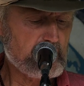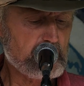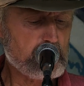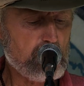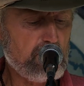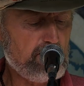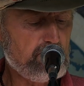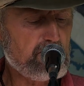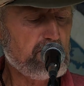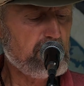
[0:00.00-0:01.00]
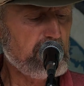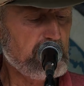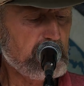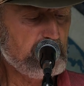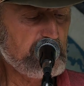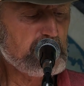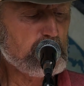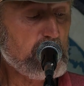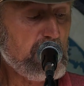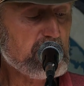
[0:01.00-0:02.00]
contrived
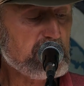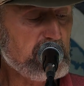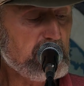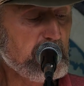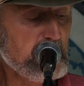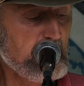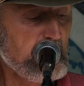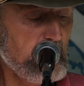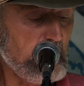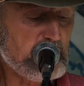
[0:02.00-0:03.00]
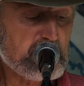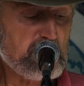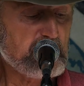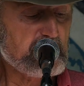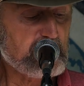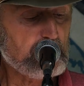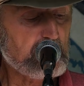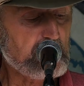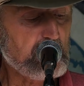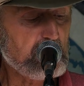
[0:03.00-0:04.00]
individuality of Sun
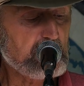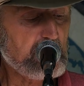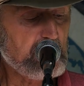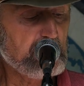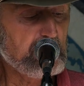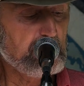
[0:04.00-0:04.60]
Silk and Honda.